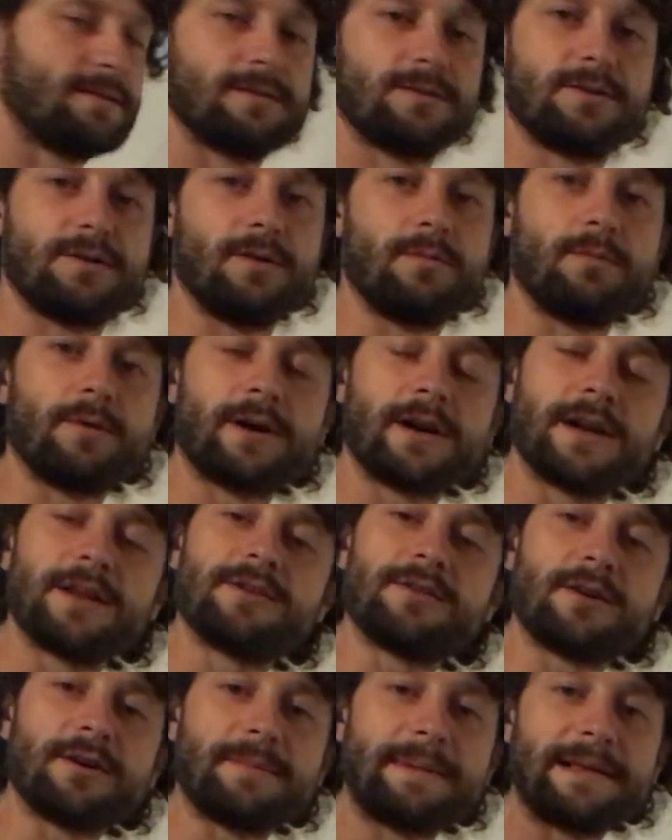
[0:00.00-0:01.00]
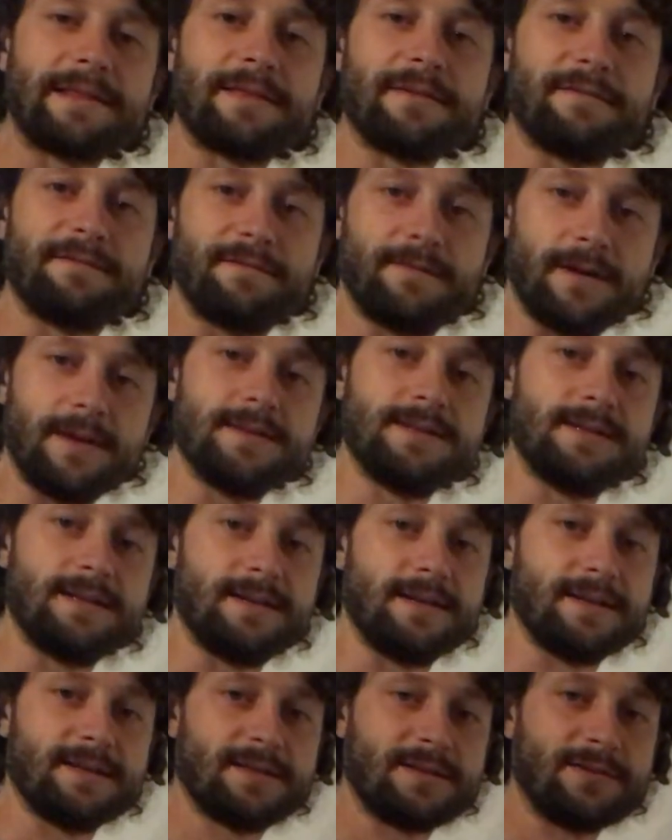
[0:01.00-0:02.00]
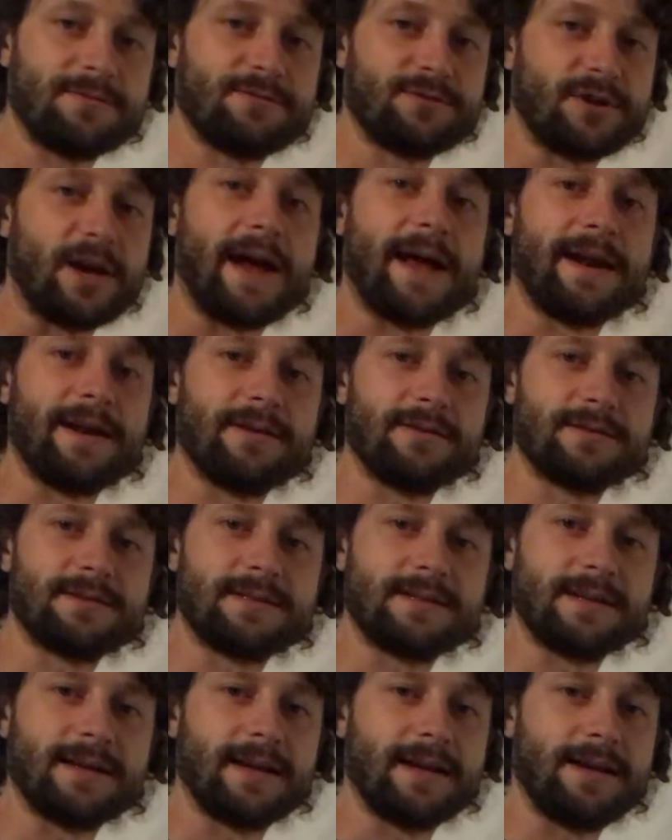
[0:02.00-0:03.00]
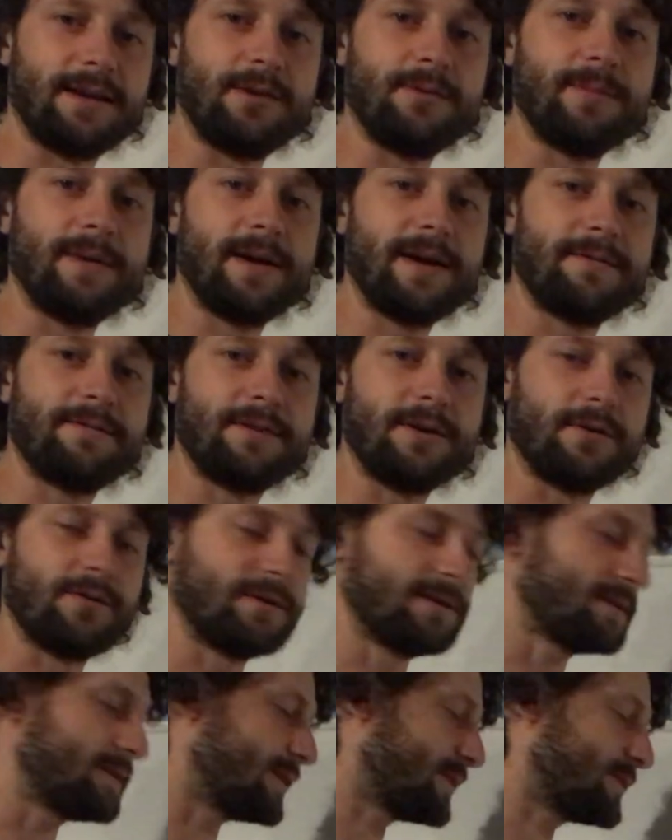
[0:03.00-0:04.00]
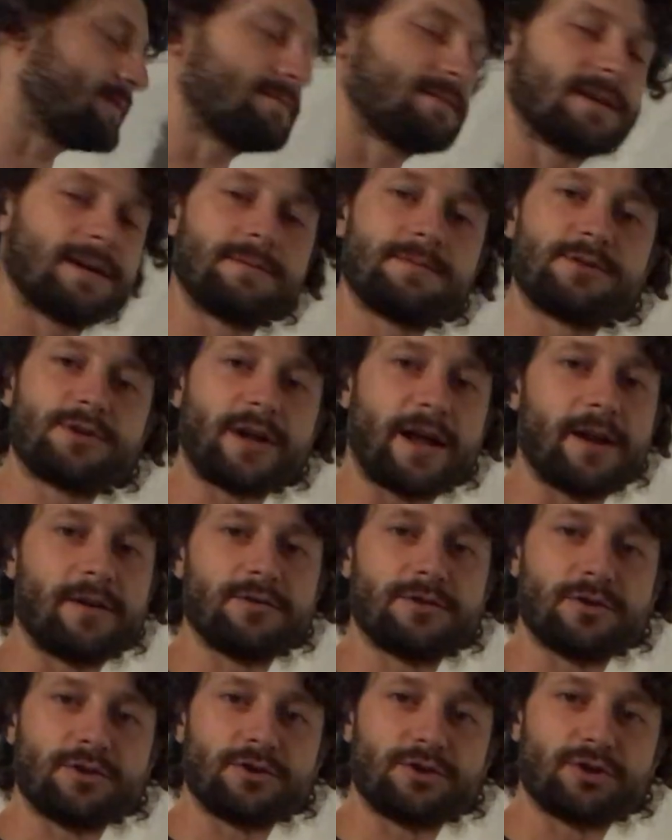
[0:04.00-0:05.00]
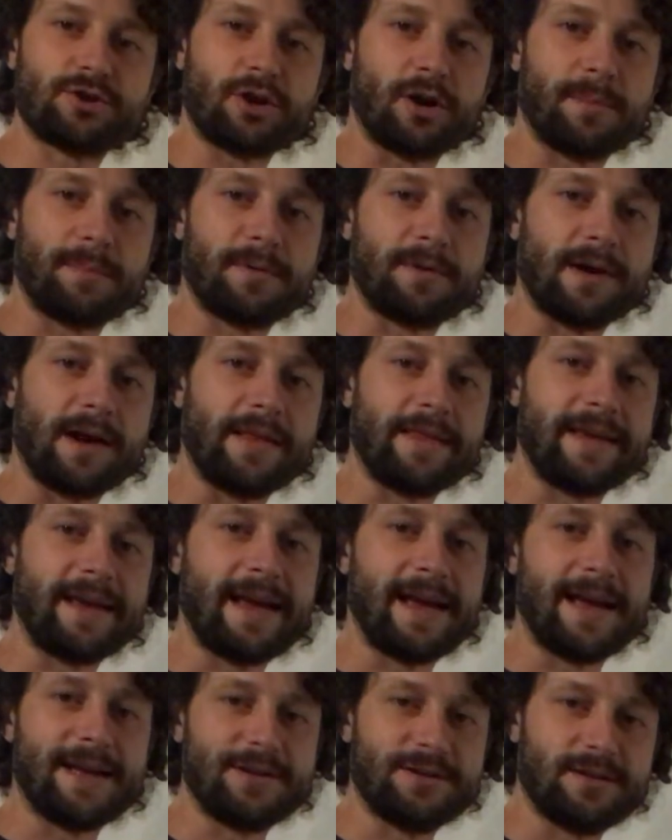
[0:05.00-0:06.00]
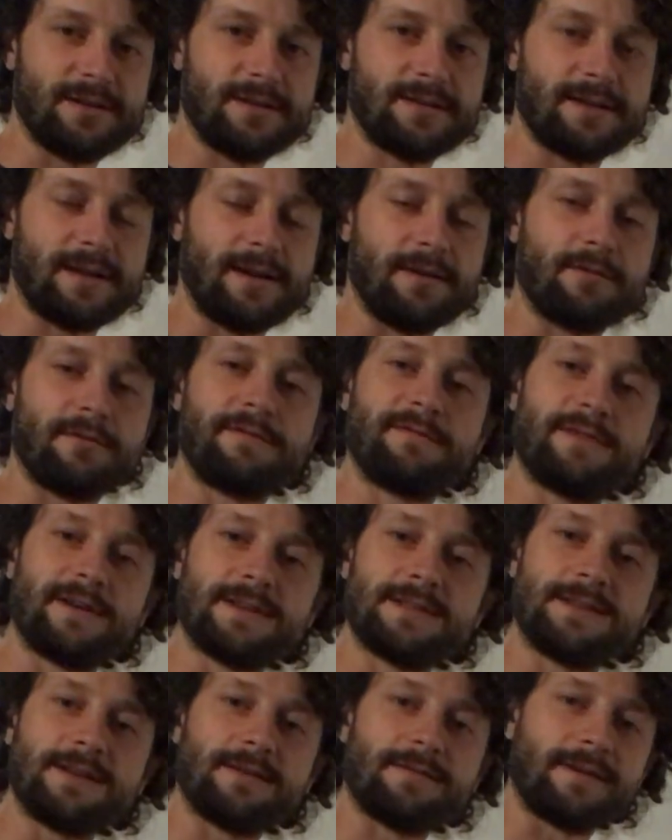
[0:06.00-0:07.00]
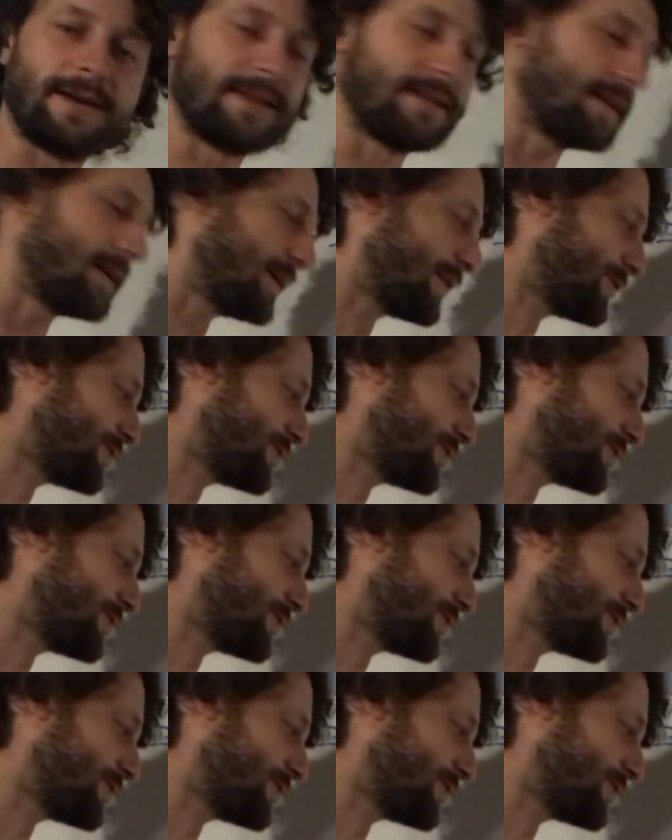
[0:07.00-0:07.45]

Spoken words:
so we're going to talk about the fuzziness of shadows today. You may have noticed that sometimes shadows are sharp around the edges or fuzzy around the